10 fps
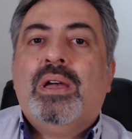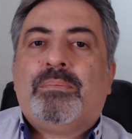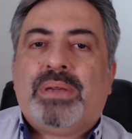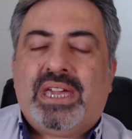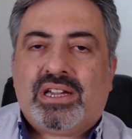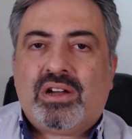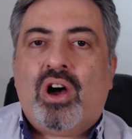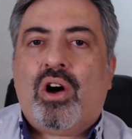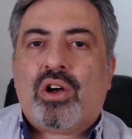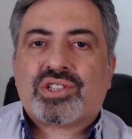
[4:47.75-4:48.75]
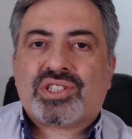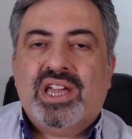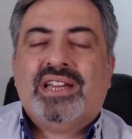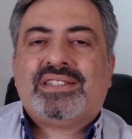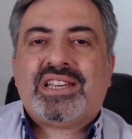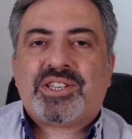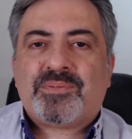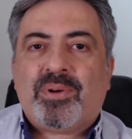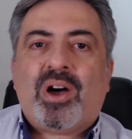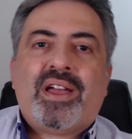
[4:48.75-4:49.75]
because
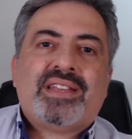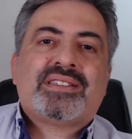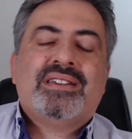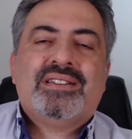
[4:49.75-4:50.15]
despite